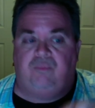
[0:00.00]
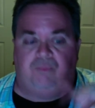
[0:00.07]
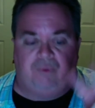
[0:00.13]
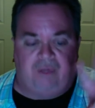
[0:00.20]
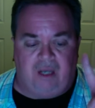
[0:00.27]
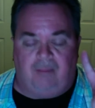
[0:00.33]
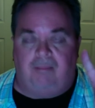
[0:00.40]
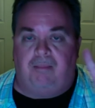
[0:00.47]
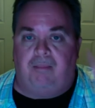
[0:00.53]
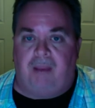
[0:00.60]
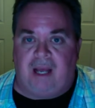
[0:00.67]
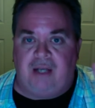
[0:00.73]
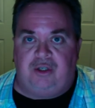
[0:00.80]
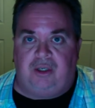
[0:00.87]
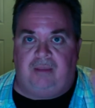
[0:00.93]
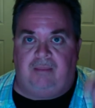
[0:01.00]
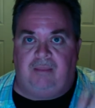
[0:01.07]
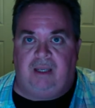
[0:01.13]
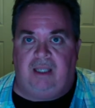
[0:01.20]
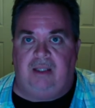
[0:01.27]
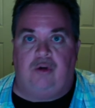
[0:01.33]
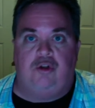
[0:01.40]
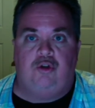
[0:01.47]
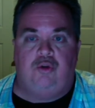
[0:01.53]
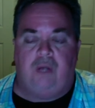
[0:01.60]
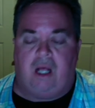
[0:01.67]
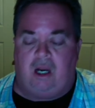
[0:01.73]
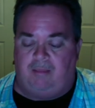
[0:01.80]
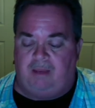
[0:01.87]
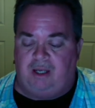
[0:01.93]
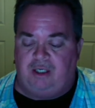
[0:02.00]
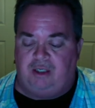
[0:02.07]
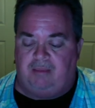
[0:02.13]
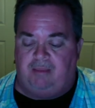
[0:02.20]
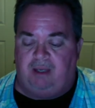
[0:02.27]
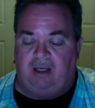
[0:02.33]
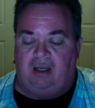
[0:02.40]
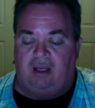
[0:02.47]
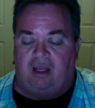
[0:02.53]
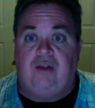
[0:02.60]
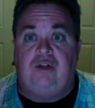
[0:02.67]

their budget bin, their $2 budget bin.